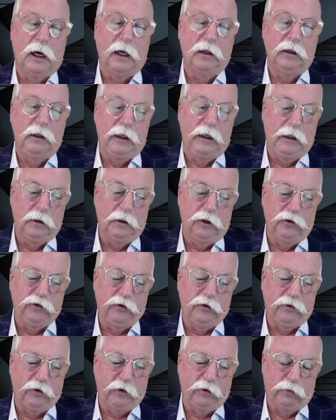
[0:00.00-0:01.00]
uh, the
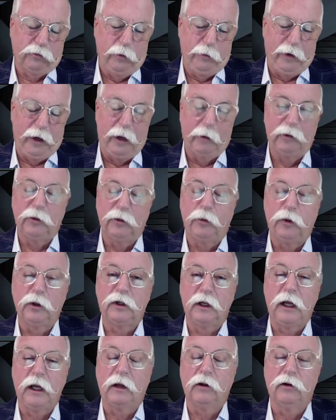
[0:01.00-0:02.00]
logistics would be able to
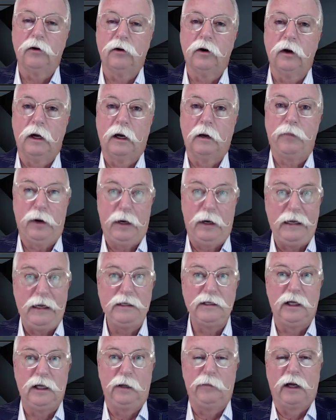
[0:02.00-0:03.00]
put together uh, pretty
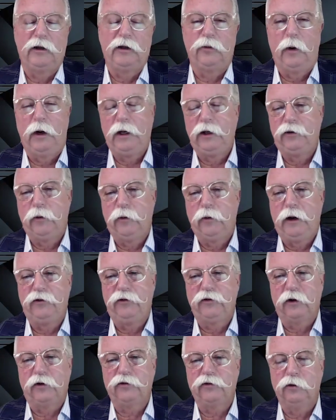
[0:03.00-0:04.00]
easily by twenty
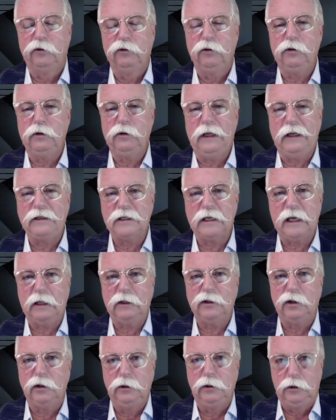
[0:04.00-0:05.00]
twenty-six. So Luc, let's
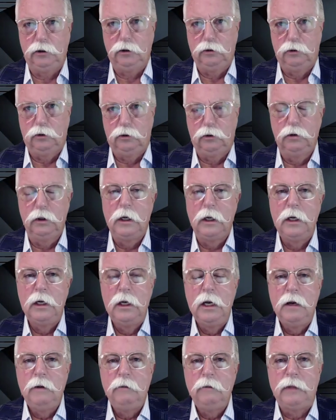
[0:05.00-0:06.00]
get to you,
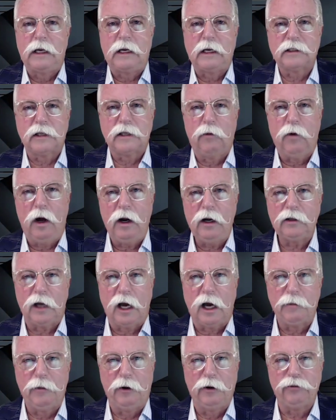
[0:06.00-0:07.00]
because I want
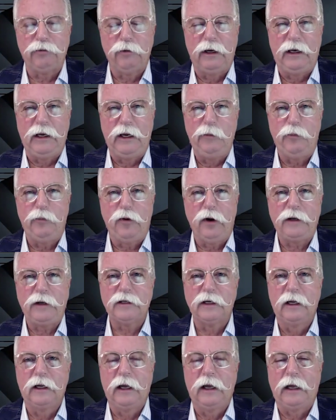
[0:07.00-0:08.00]
to talk about three D
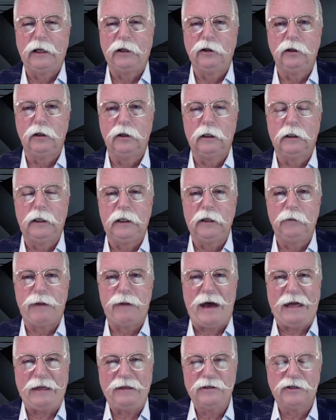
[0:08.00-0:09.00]
printing and the
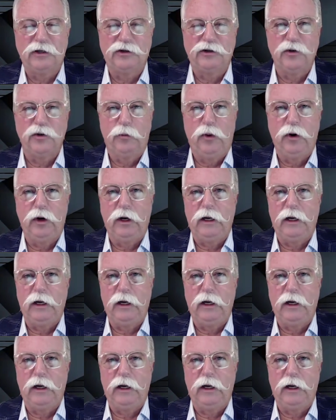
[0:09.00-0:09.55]
patents that you're